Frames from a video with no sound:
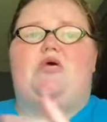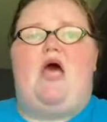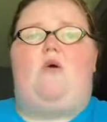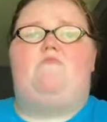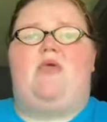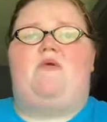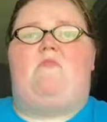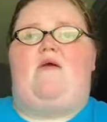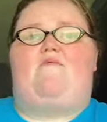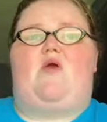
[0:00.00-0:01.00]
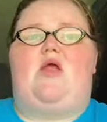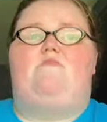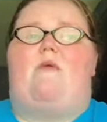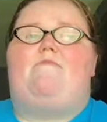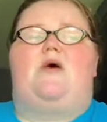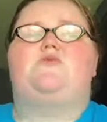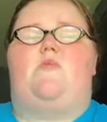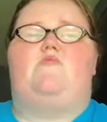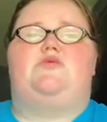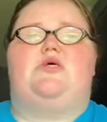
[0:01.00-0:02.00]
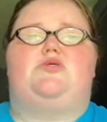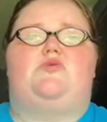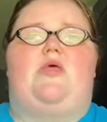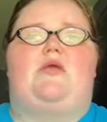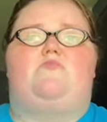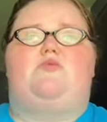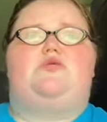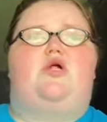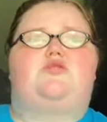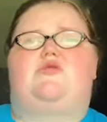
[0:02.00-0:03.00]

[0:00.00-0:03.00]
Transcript: to help me and my friend, my best friend with dish, like, with,